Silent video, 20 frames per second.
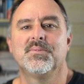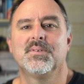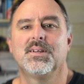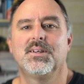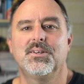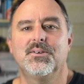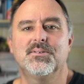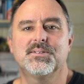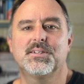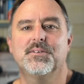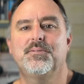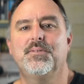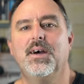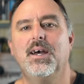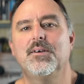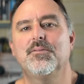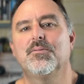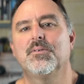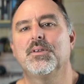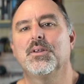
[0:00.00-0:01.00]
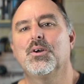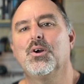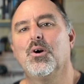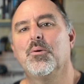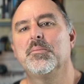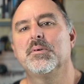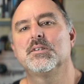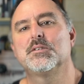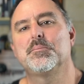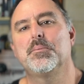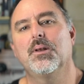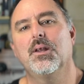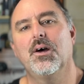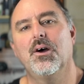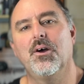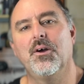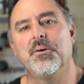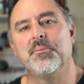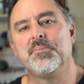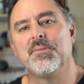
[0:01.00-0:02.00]
Do us a favor in the comments
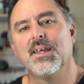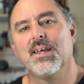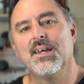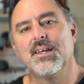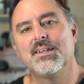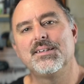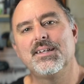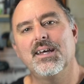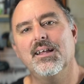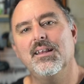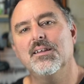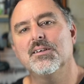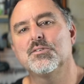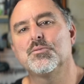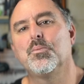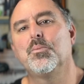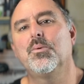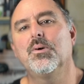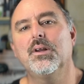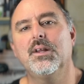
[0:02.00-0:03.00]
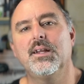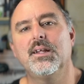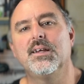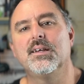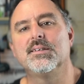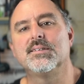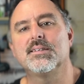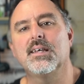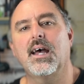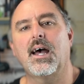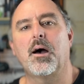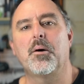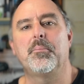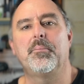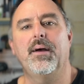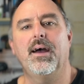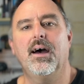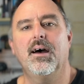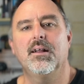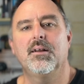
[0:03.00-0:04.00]
below. Tell us what it is
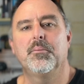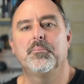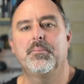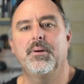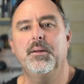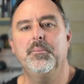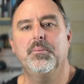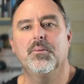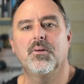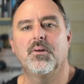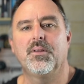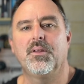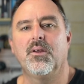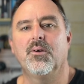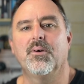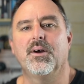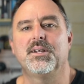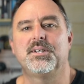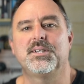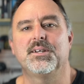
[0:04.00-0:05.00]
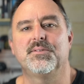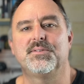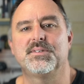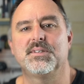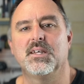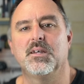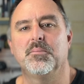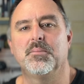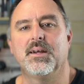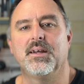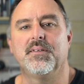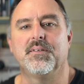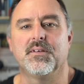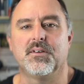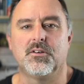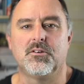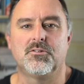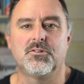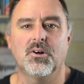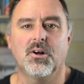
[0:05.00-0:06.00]
about people on UHF-CB
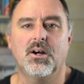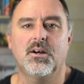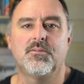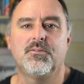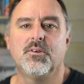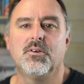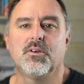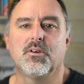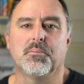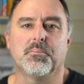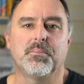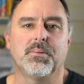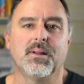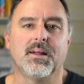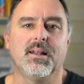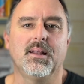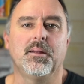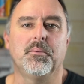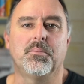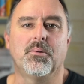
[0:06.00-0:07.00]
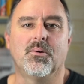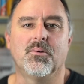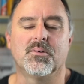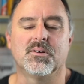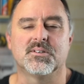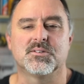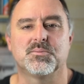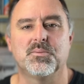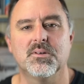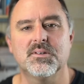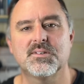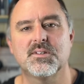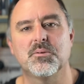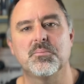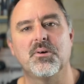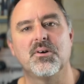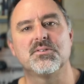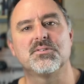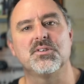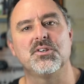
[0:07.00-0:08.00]
that drive you completely bonkers. What's the
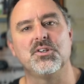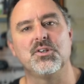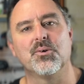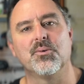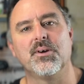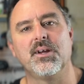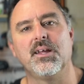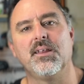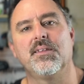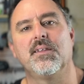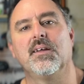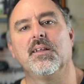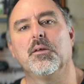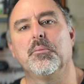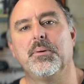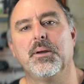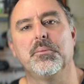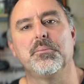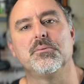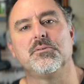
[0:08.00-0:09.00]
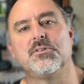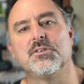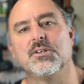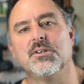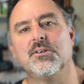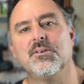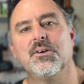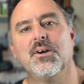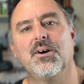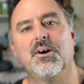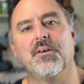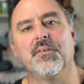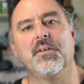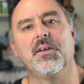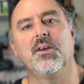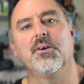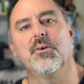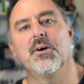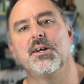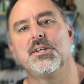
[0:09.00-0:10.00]
most annoying thing that people do on
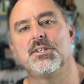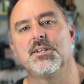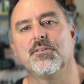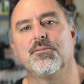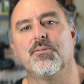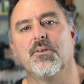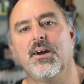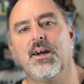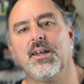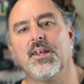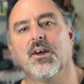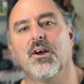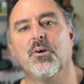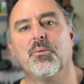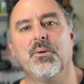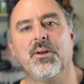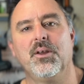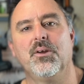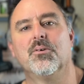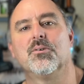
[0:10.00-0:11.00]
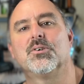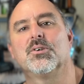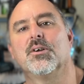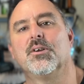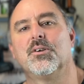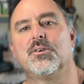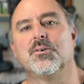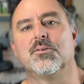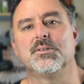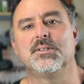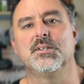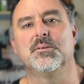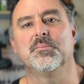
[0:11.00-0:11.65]
the UHF radio when you're trying to talk to your